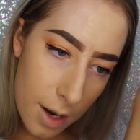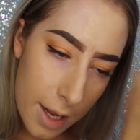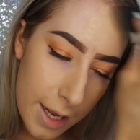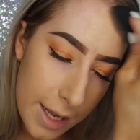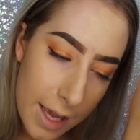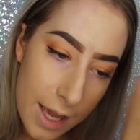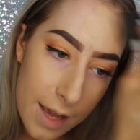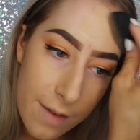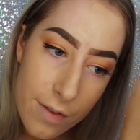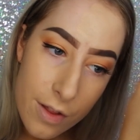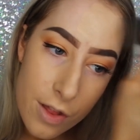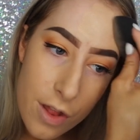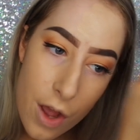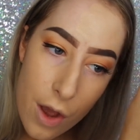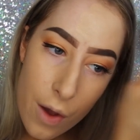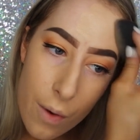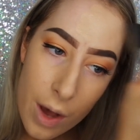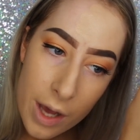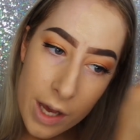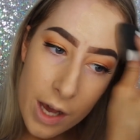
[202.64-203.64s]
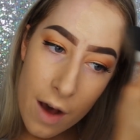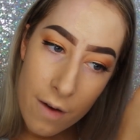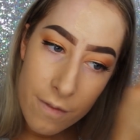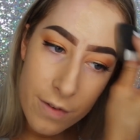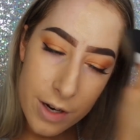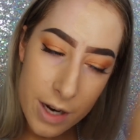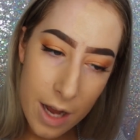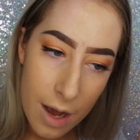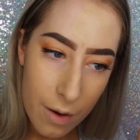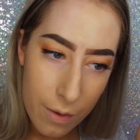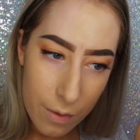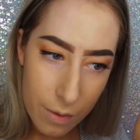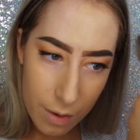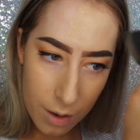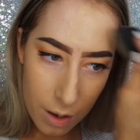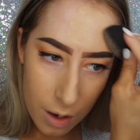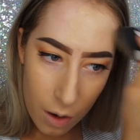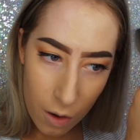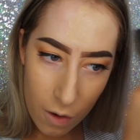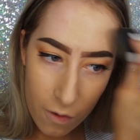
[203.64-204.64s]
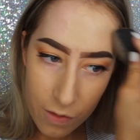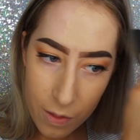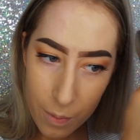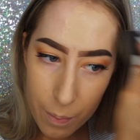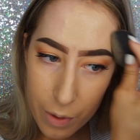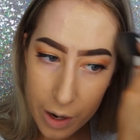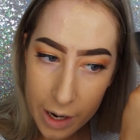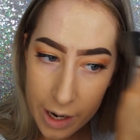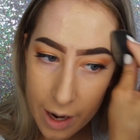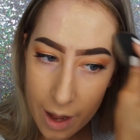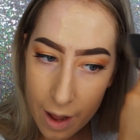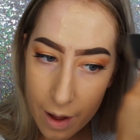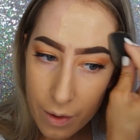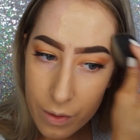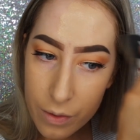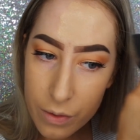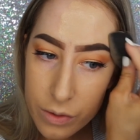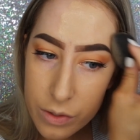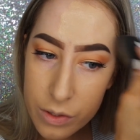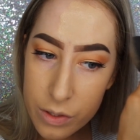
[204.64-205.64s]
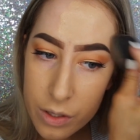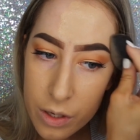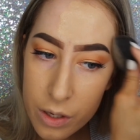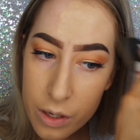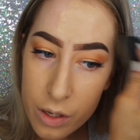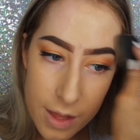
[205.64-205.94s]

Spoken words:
Like, even though I covered out a lot of the breakouts,